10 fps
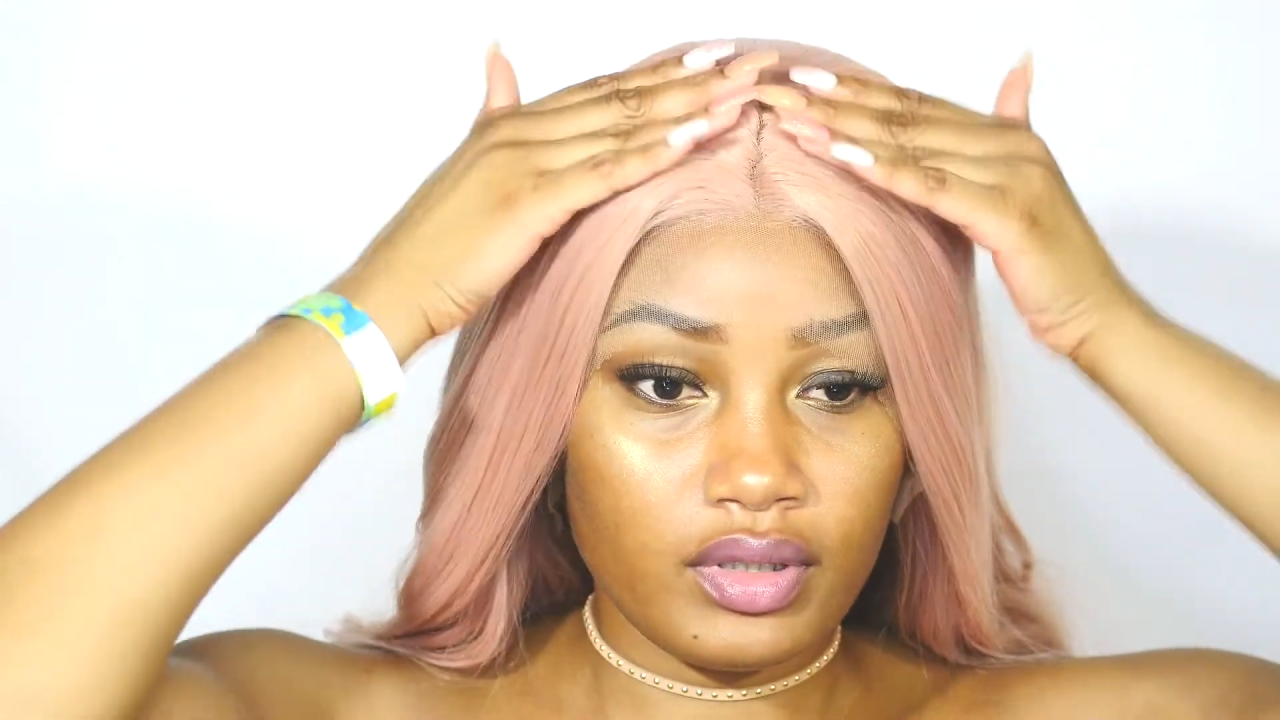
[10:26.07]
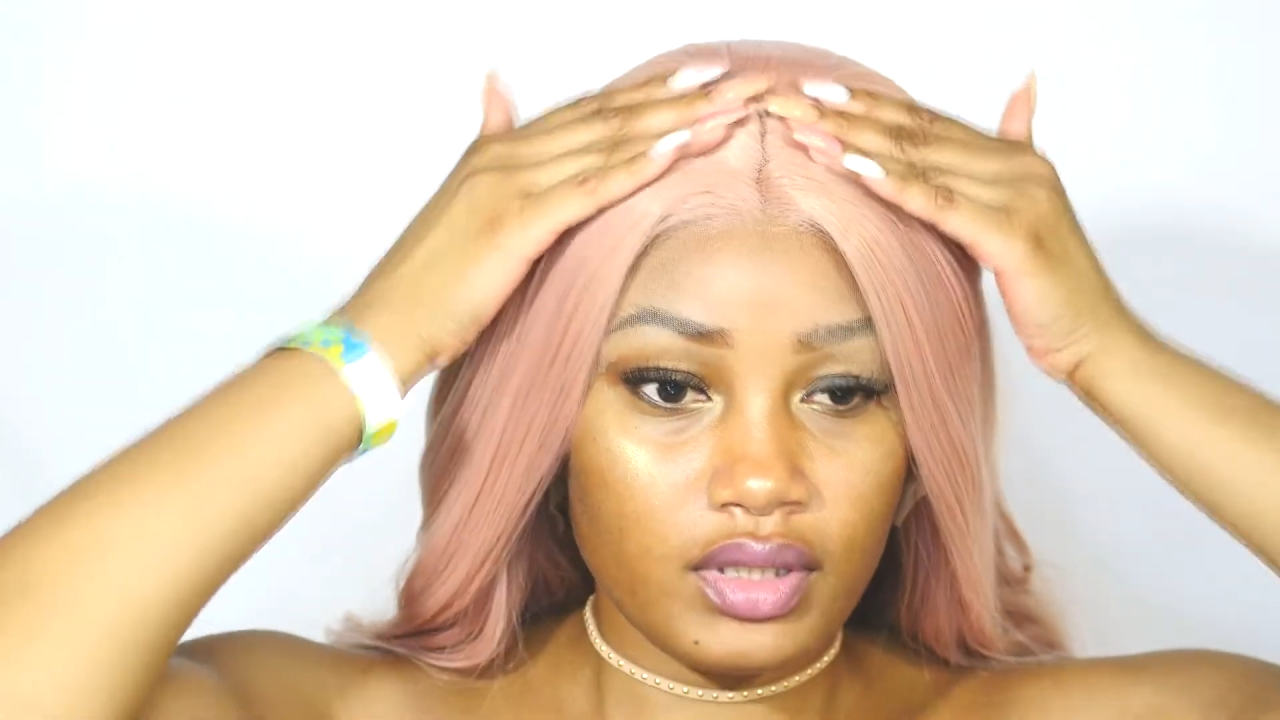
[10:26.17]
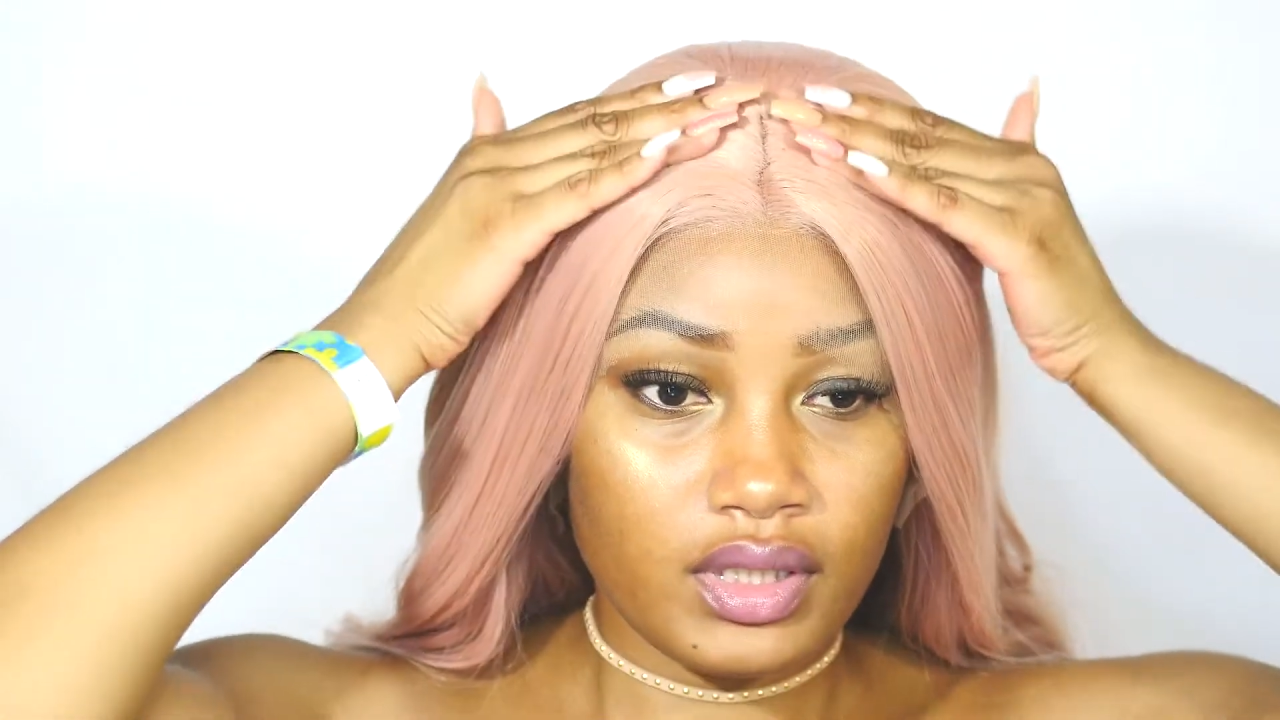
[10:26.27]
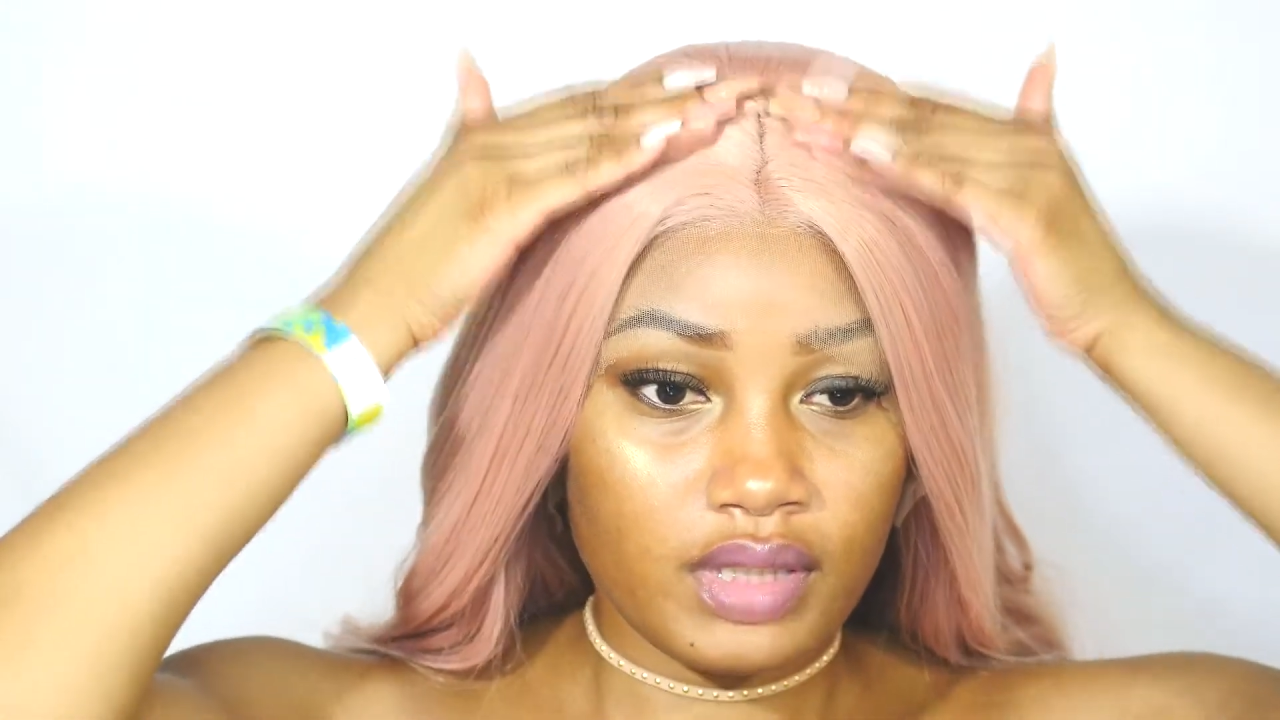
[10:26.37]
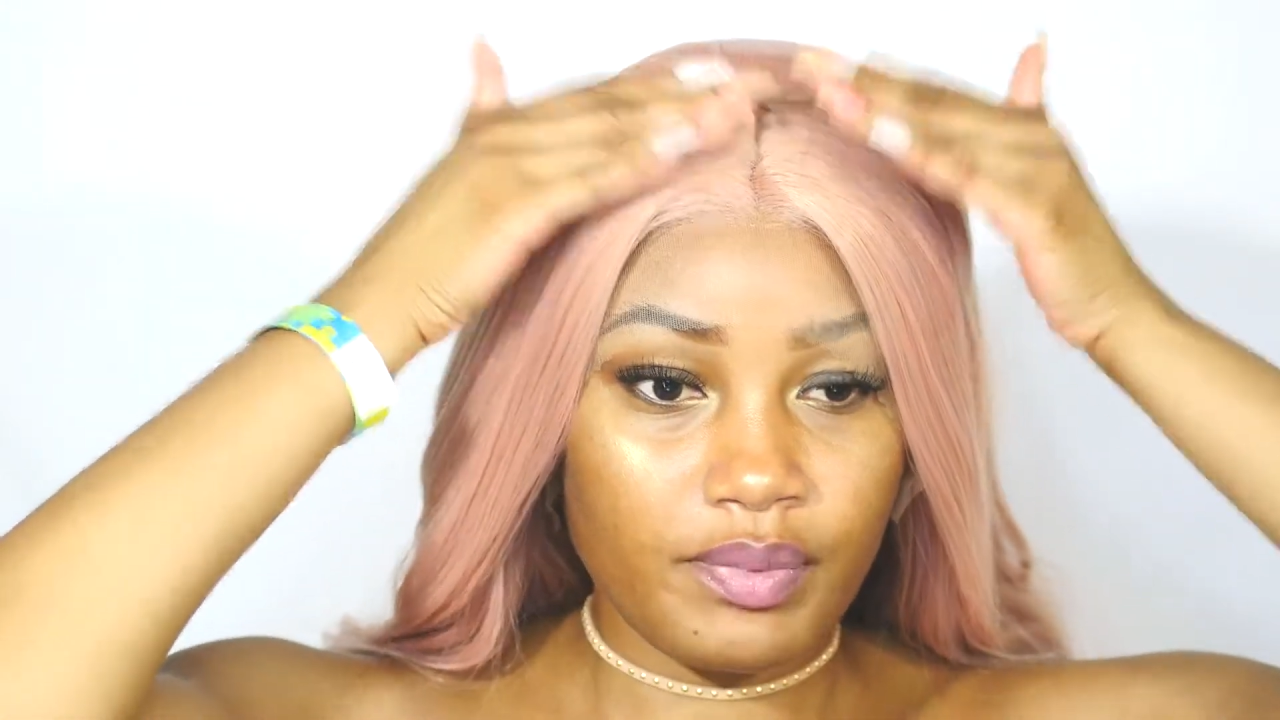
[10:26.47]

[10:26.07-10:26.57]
these